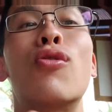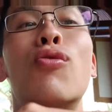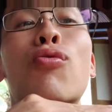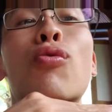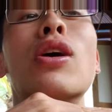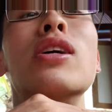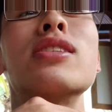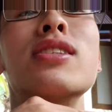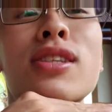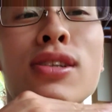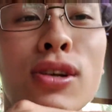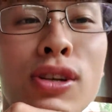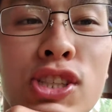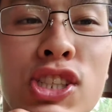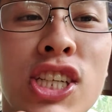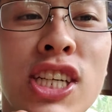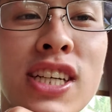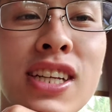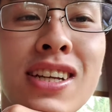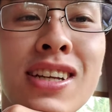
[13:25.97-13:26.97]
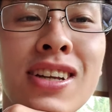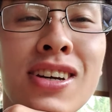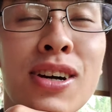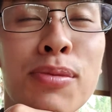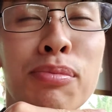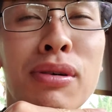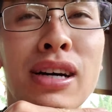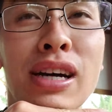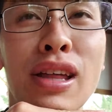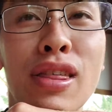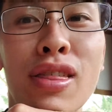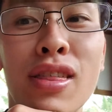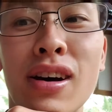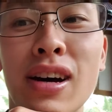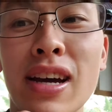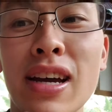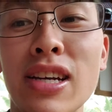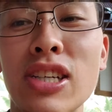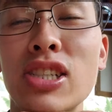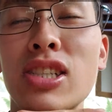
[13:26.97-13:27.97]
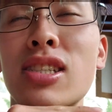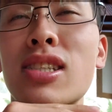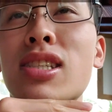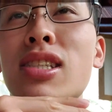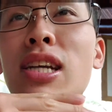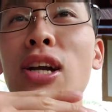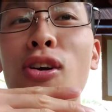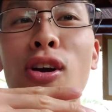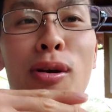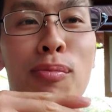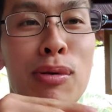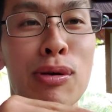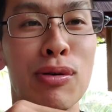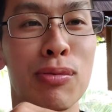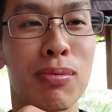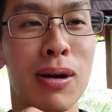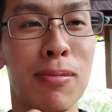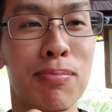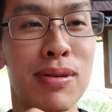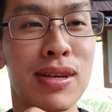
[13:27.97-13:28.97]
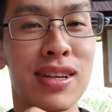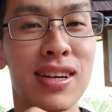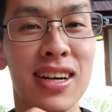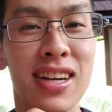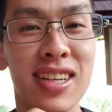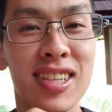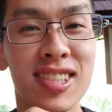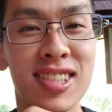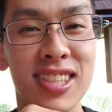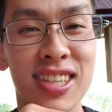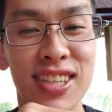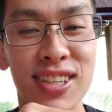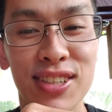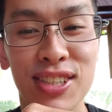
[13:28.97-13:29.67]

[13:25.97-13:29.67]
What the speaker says: rest their chin on my thigh and just stare at me with puppy eyes,